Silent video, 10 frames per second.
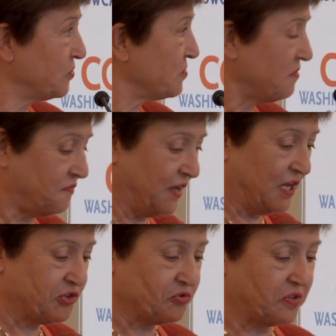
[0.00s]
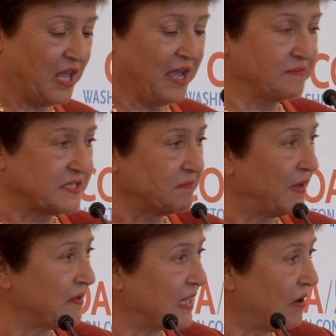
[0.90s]
to the Financial Times
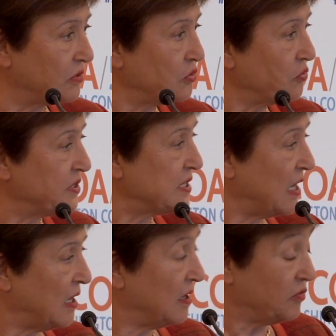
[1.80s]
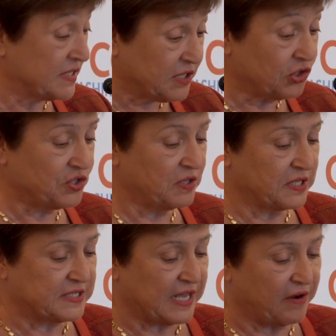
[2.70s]
about our new research in
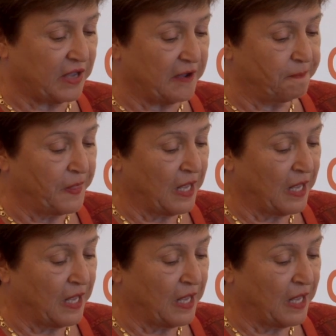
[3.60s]
this area.